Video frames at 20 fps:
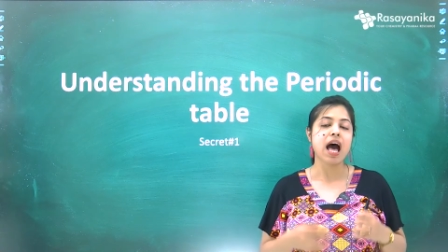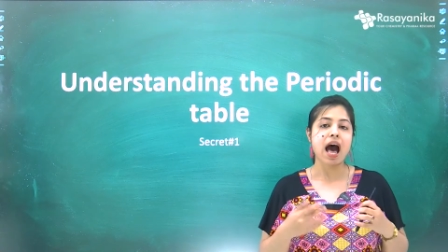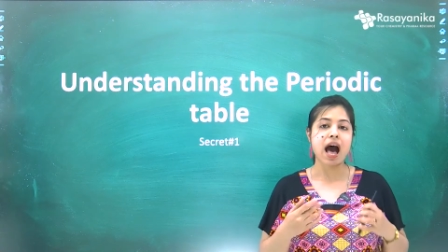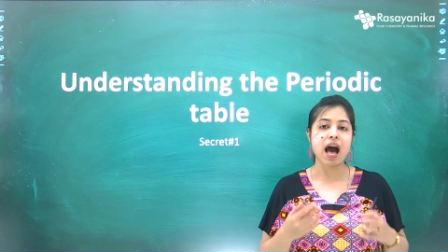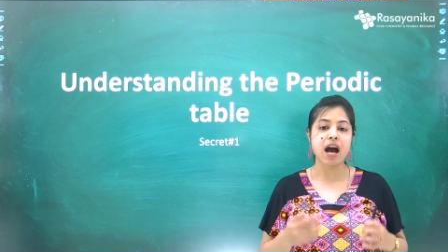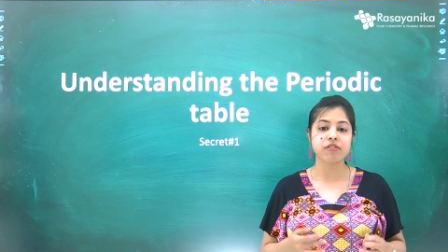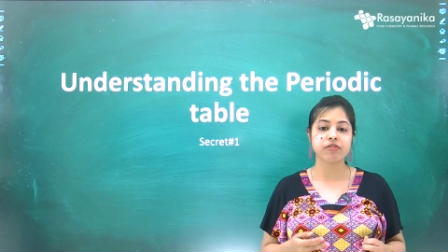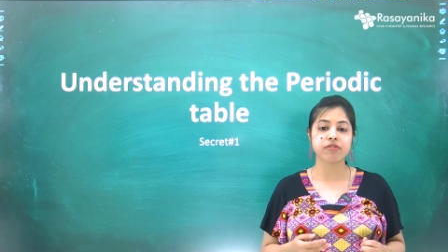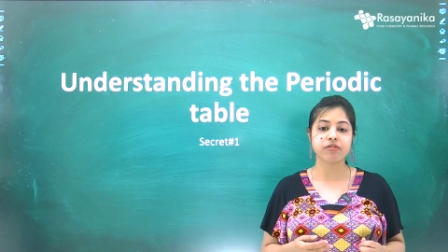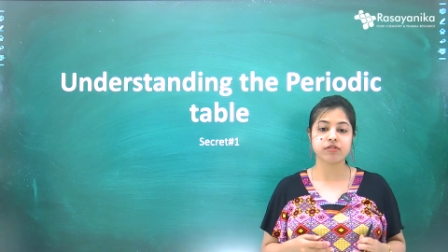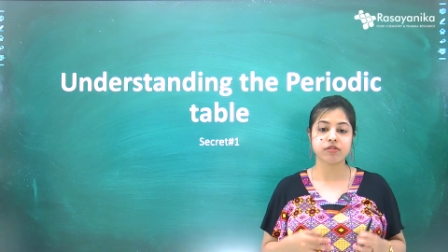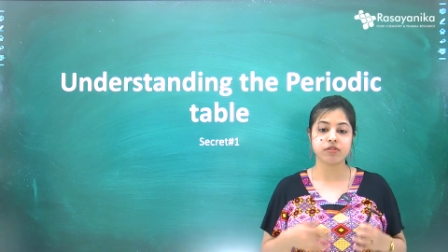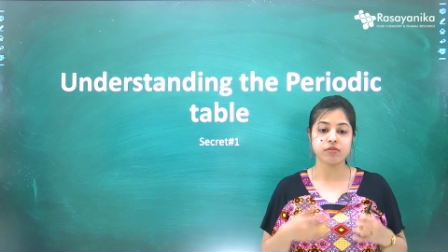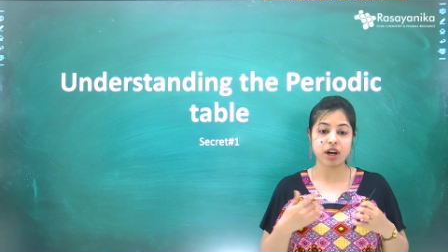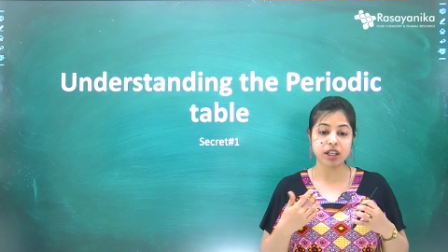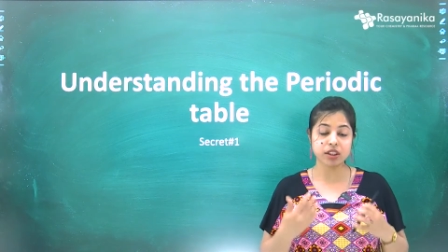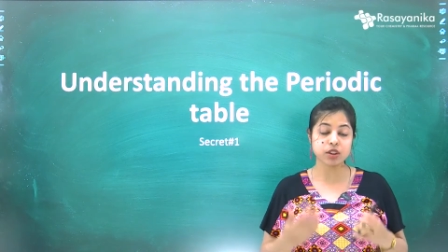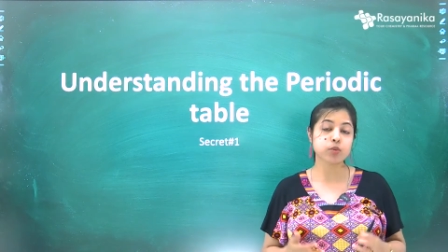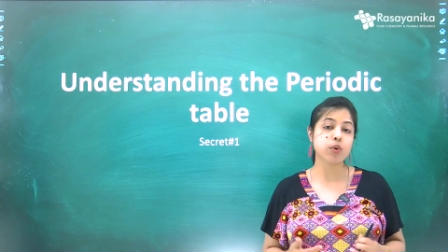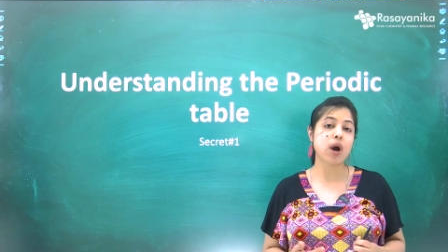have
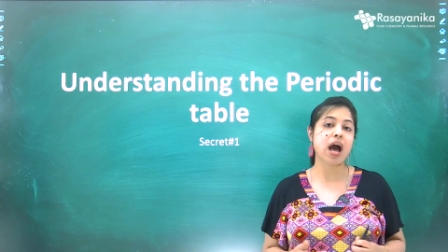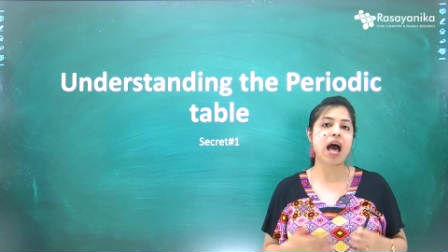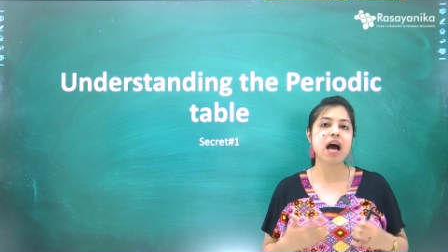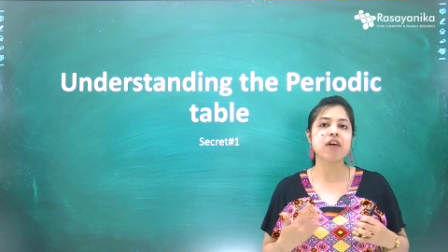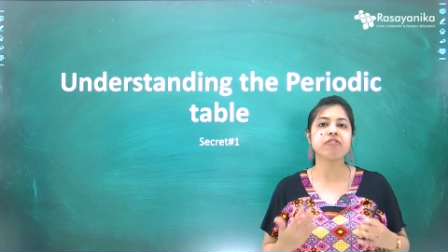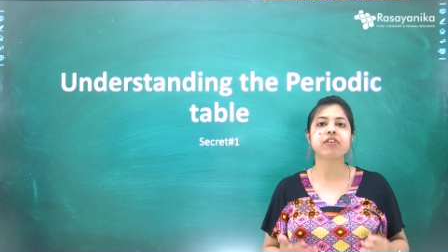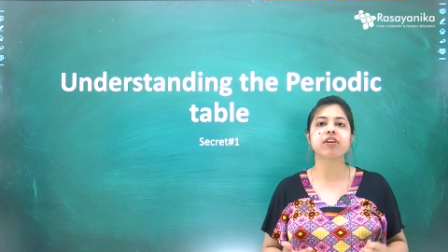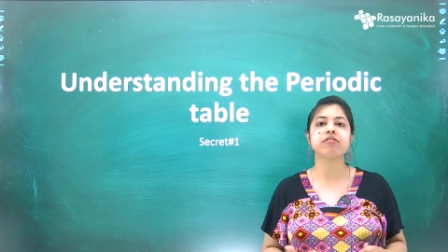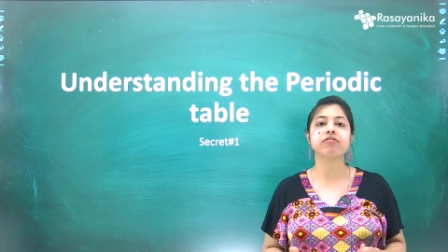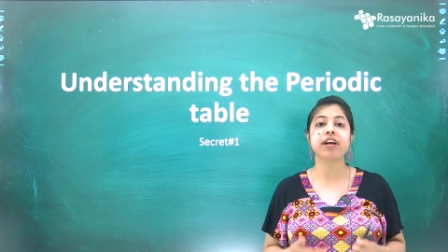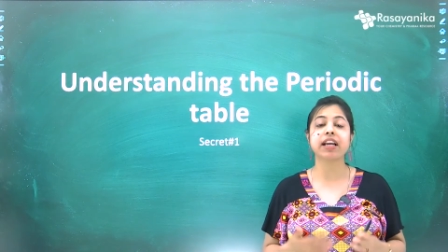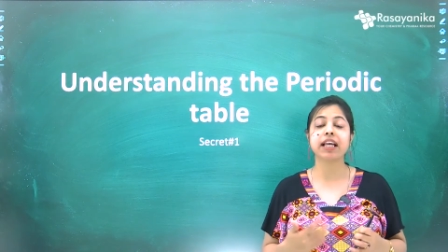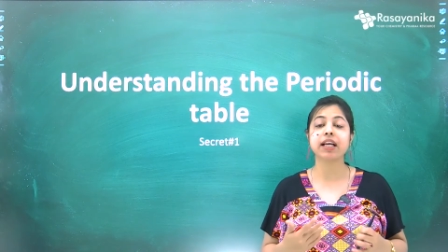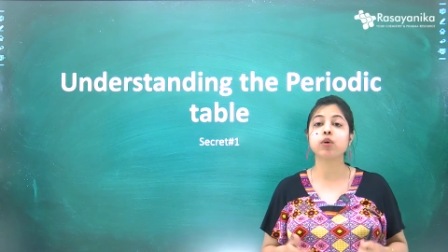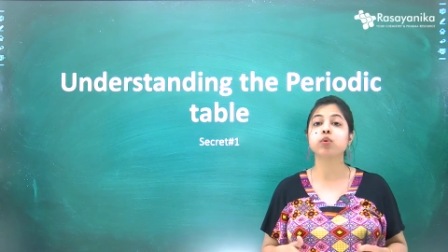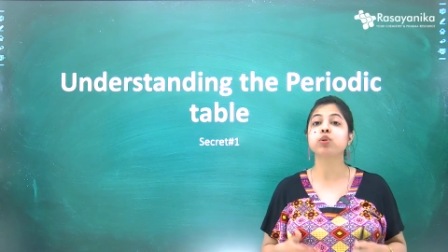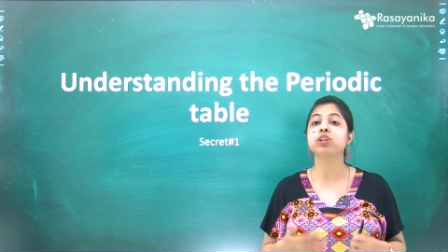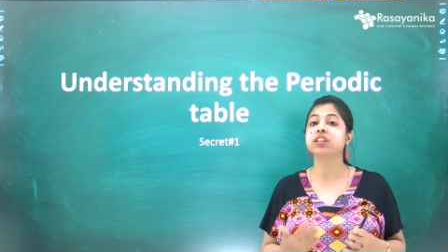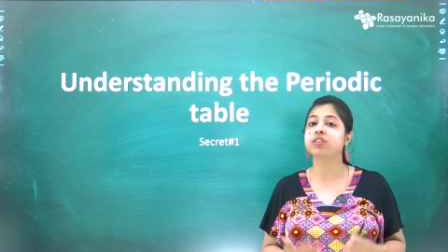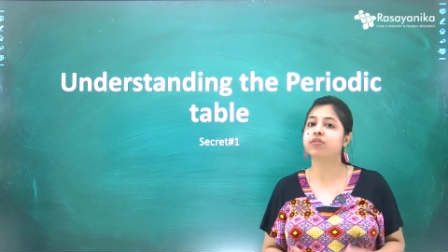want to have a very
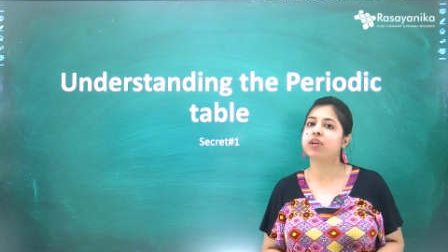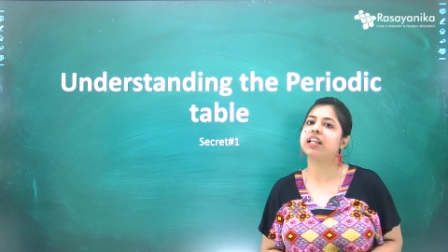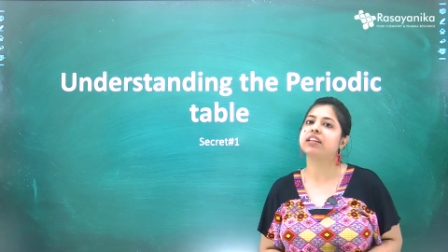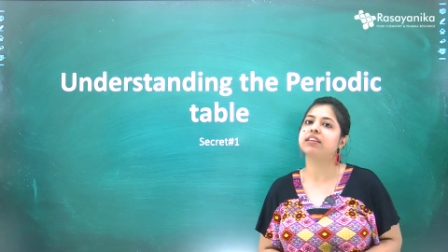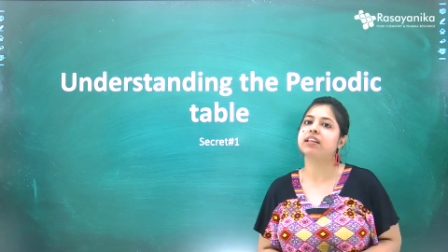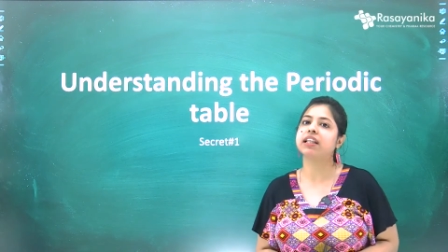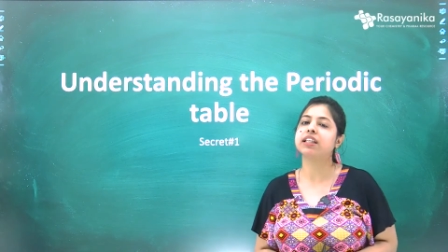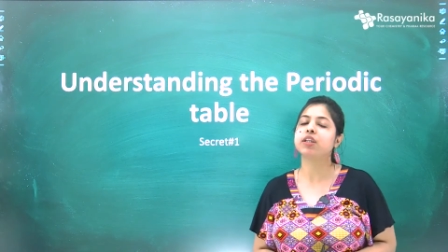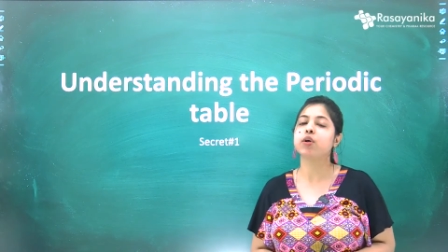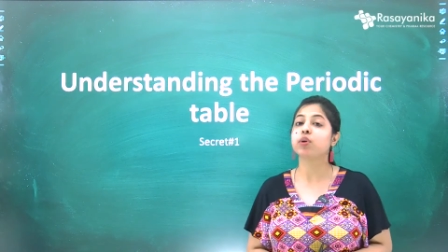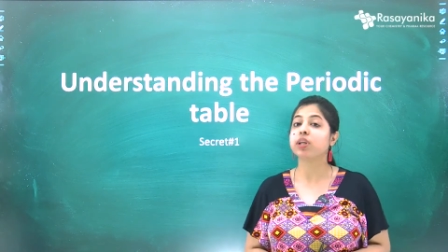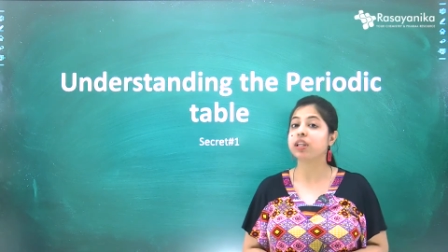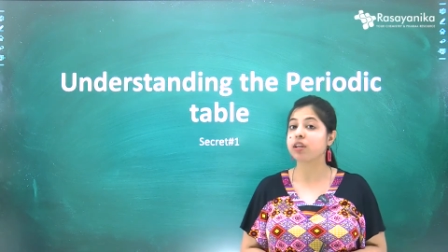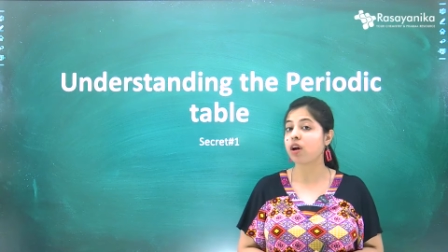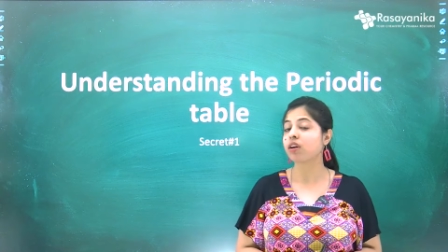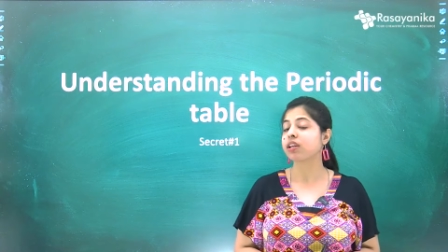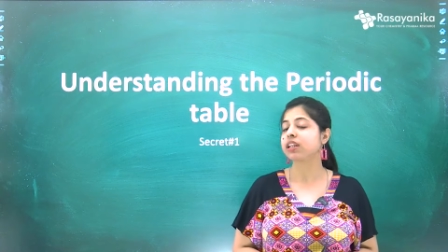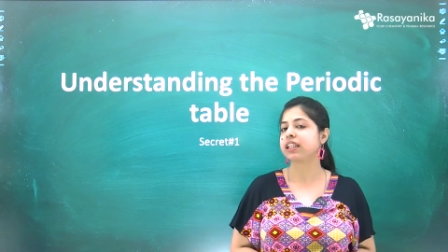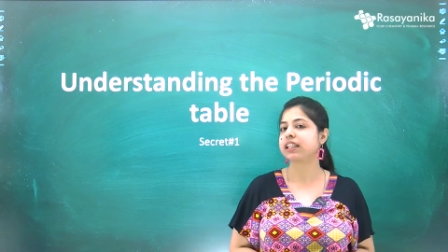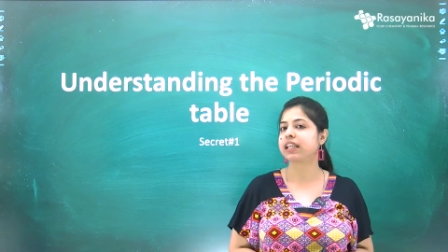good strength in your
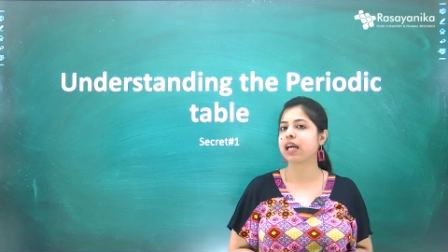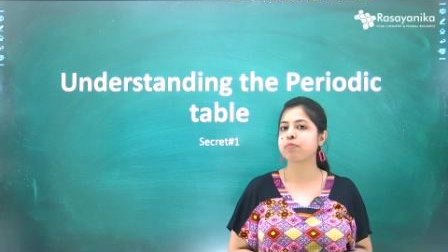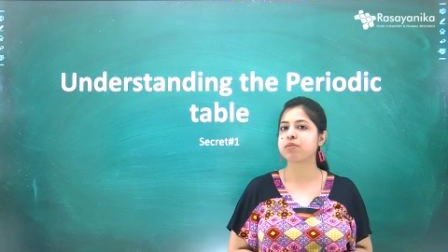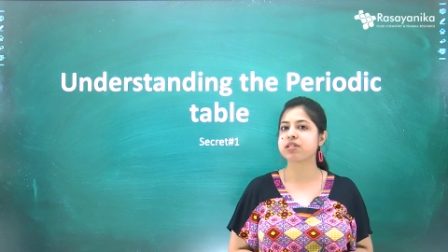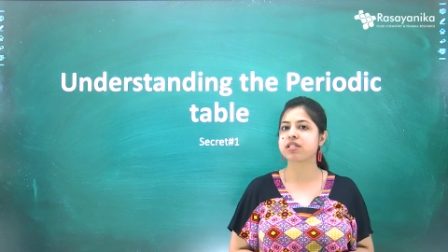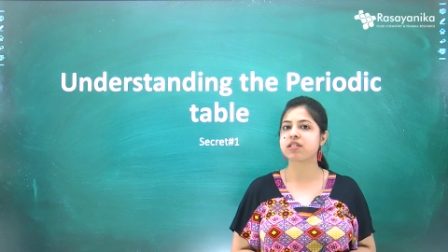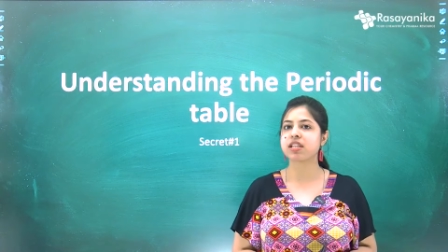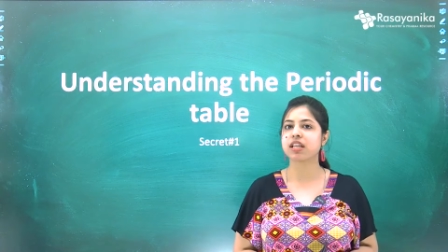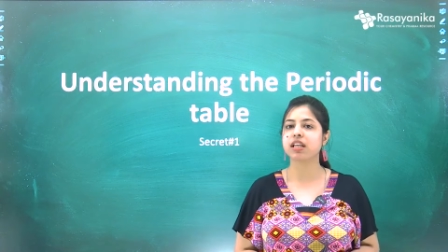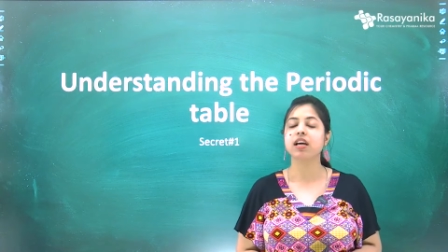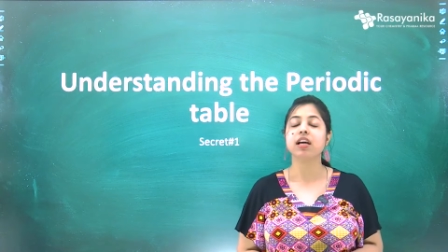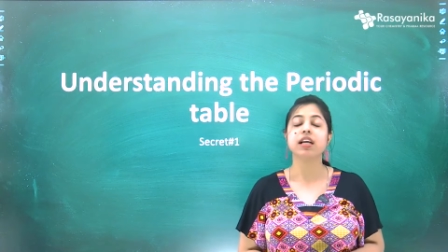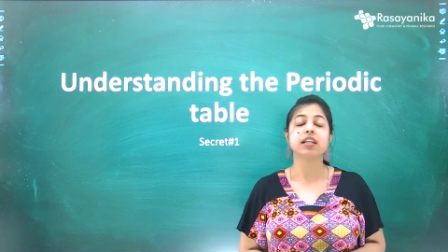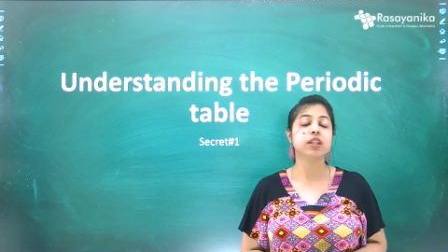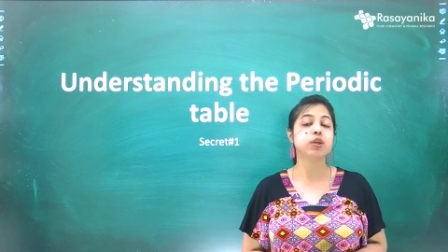inorganic chemistry,